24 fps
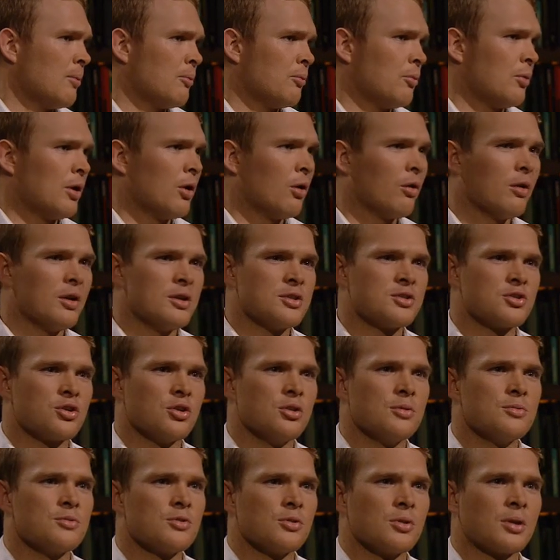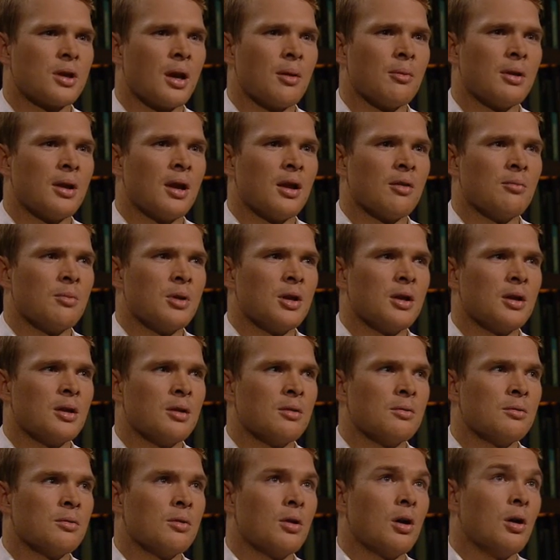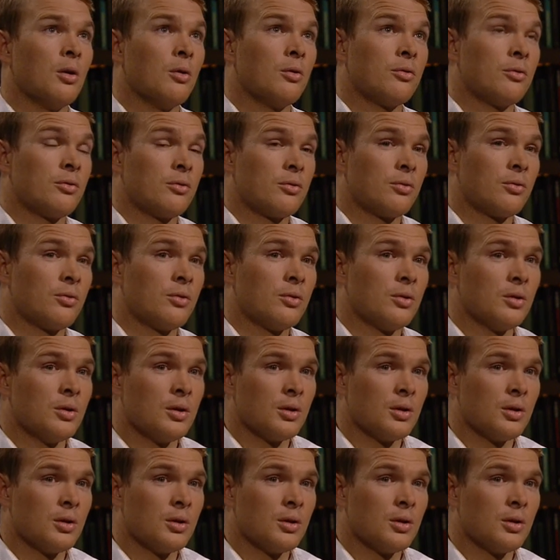when all these tubes were coming out of me, and I was,